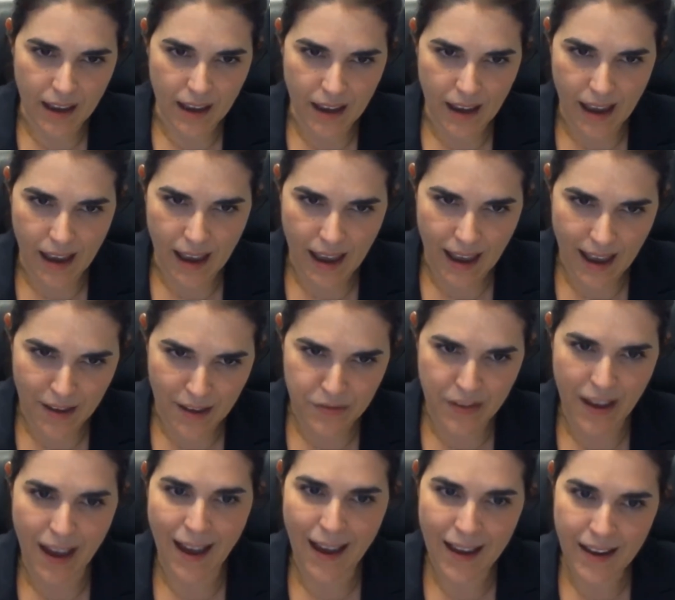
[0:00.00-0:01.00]
have
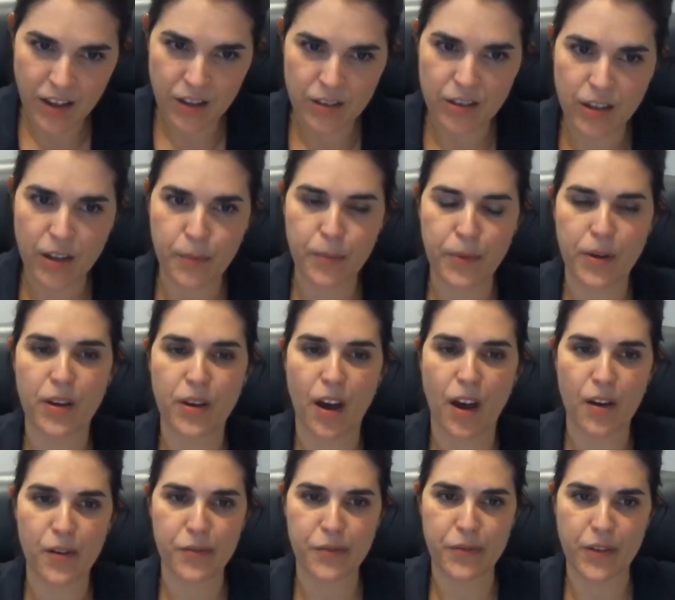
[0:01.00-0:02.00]
higher number
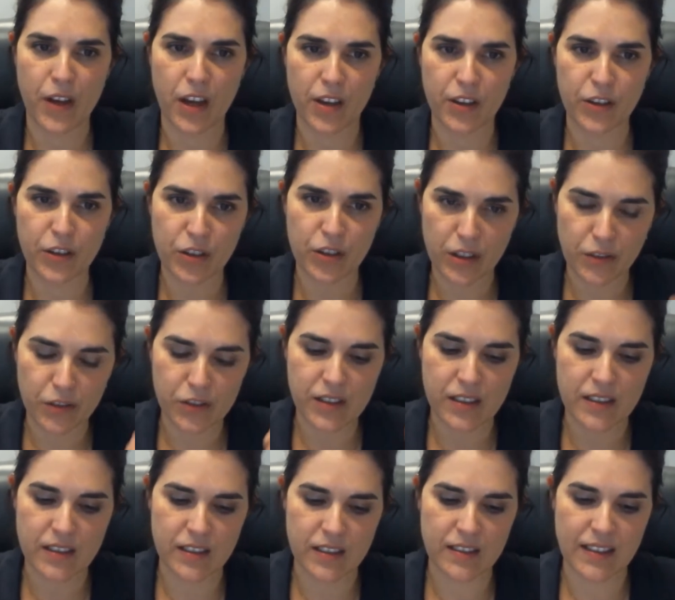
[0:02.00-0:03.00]
of
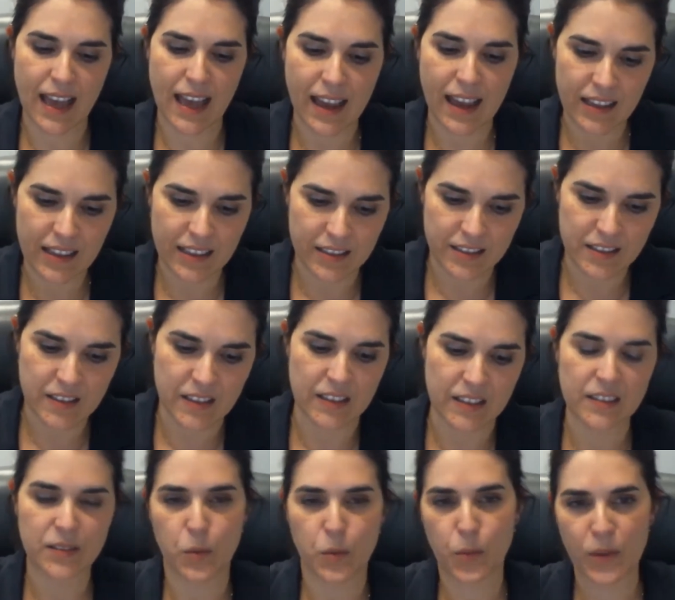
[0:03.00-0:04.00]
universities
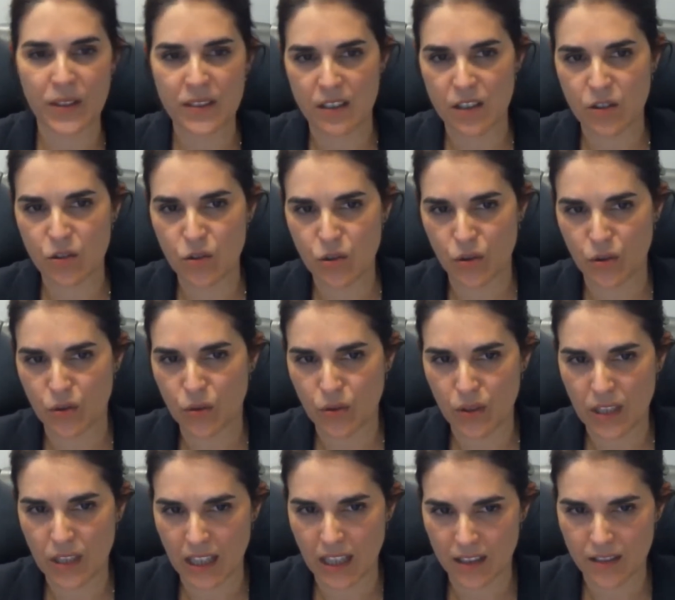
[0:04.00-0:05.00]
alliances within 2
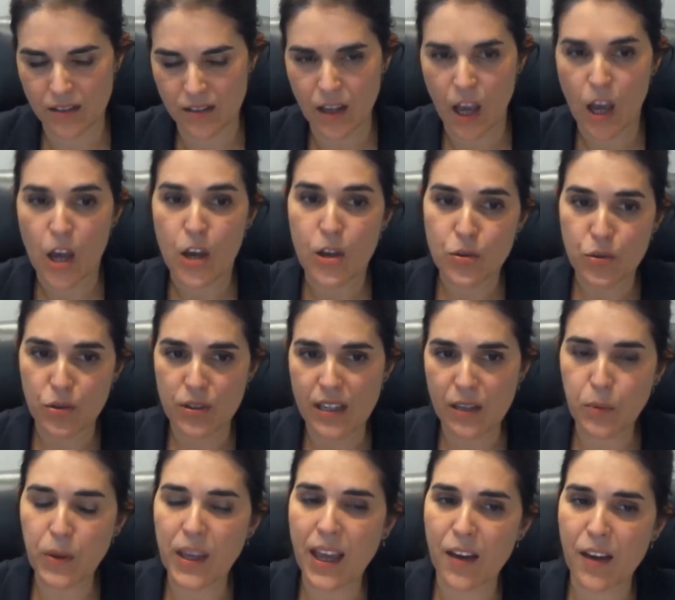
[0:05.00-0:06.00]
years. Today
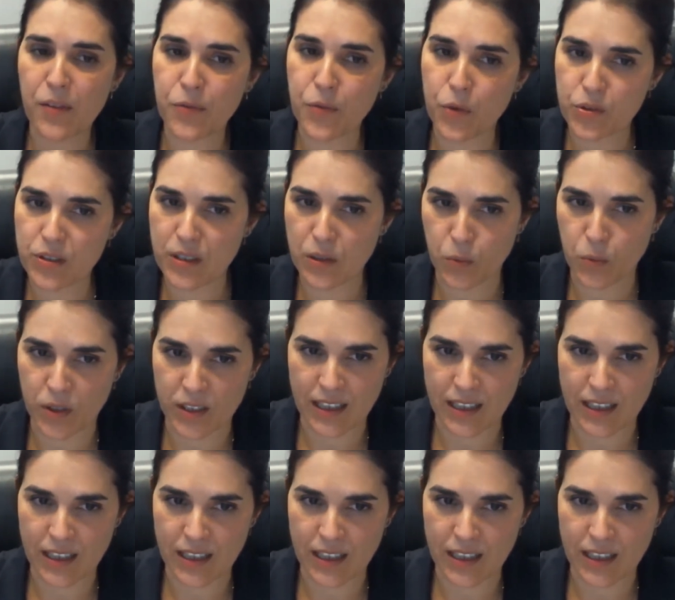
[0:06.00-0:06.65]
we have 41